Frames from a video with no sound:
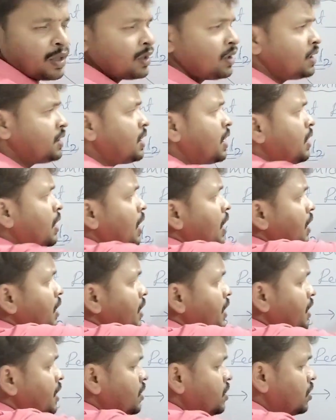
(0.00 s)
These are
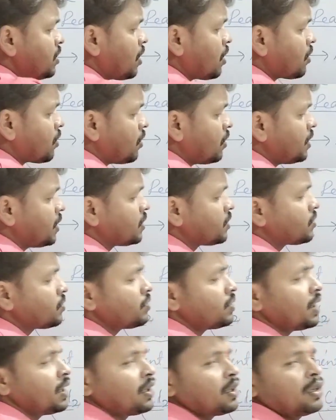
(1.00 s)
arranged according to
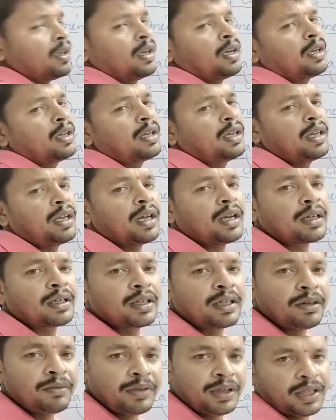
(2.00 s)
their
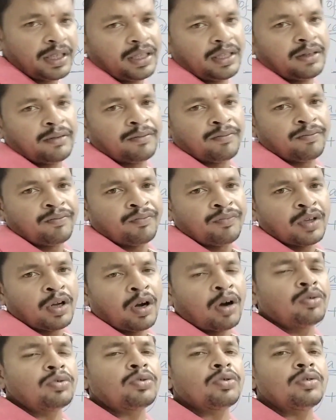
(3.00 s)
reactivity.
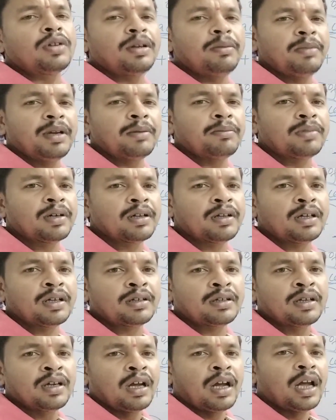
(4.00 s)
How to remember
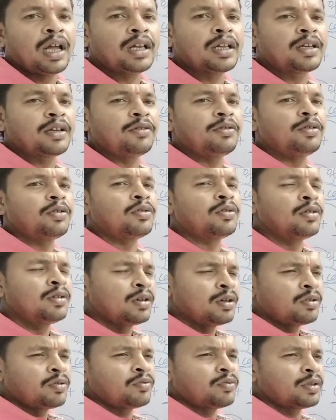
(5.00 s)
that? I'll give
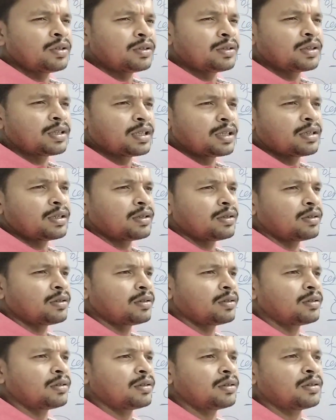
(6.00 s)
you
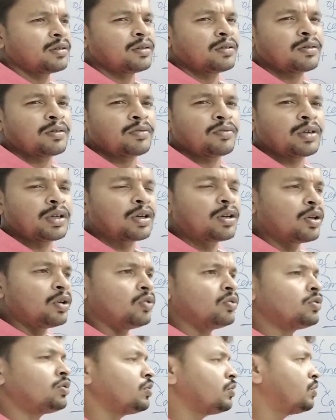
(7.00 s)
one
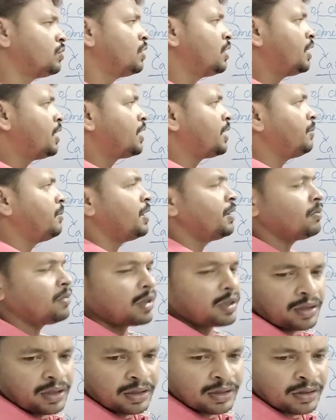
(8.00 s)
clue to
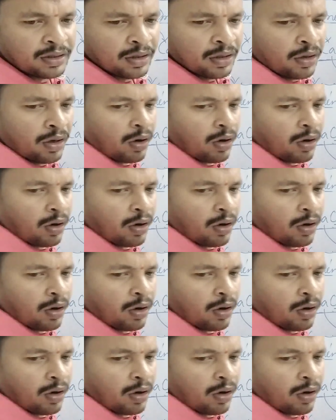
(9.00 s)
remember this.